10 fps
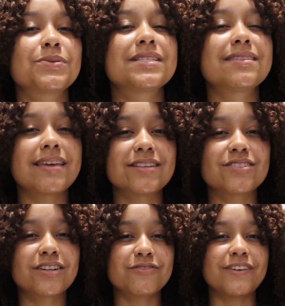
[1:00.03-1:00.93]
when things
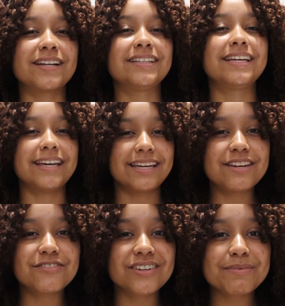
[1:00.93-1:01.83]
started finally
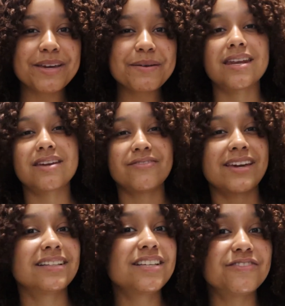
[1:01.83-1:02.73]
kicking for me. And I
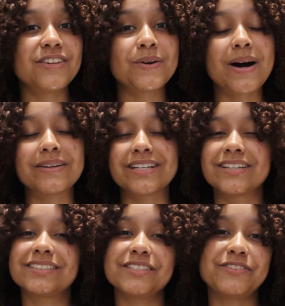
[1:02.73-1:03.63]
finally feel how I
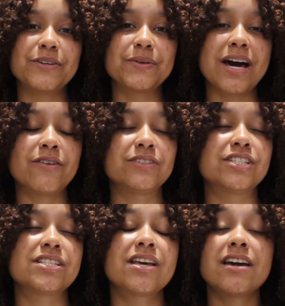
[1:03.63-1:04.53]
currently feel now, which
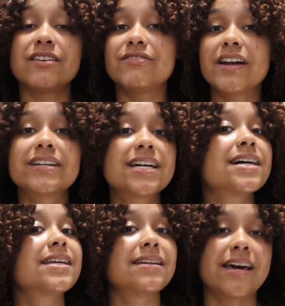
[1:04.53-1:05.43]
is very
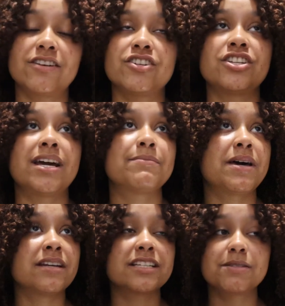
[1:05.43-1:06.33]
good in energy. I'm
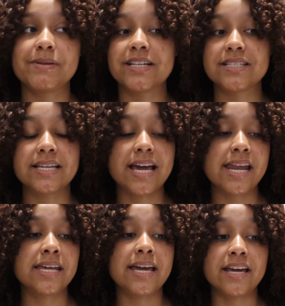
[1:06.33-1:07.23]
not experiencing
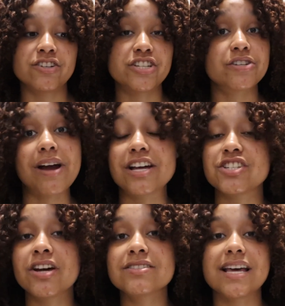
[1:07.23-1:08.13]
any energy crash
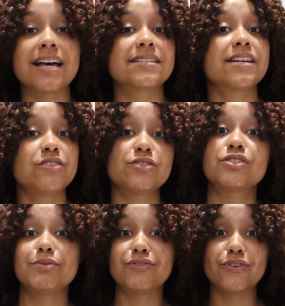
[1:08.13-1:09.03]
outs as I used
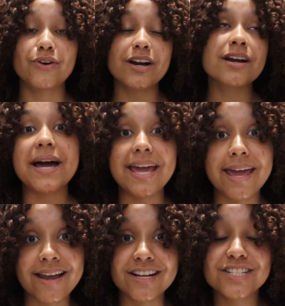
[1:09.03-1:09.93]
to before. My
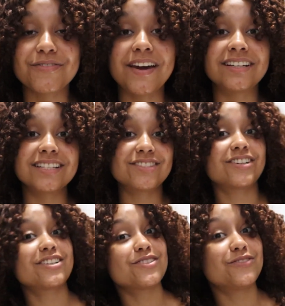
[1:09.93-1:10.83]
hair is finally
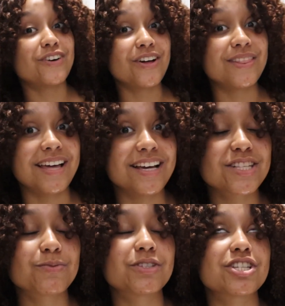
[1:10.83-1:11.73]
starting to fall
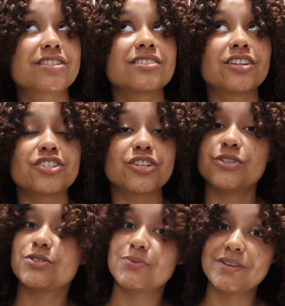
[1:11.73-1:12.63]
less, which is such a
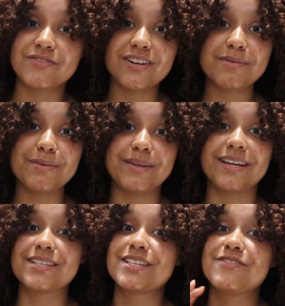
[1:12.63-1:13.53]
huge win for me
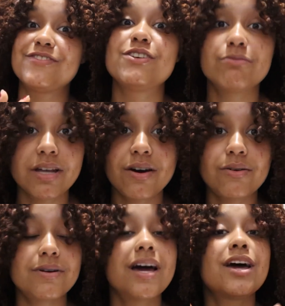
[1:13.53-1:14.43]
because if you know